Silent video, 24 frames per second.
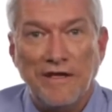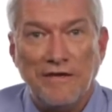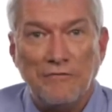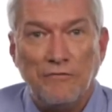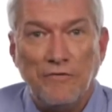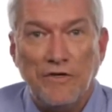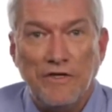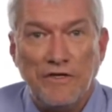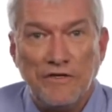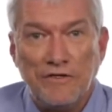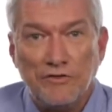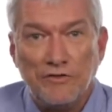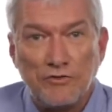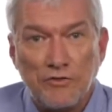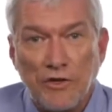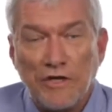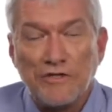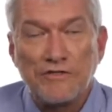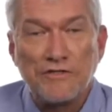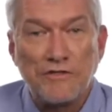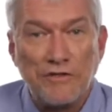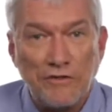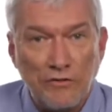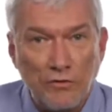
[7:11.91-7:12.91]
we can
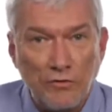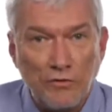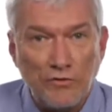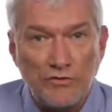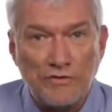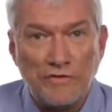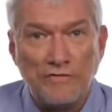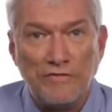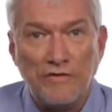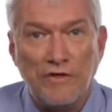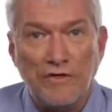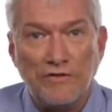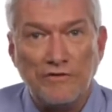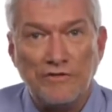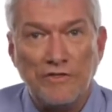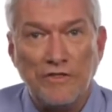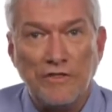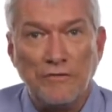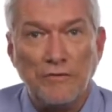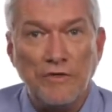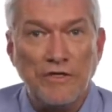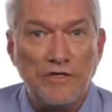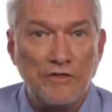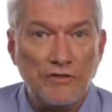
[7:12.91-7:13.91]
trust the laws of logic,
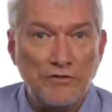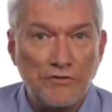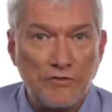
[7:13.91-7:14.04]
we can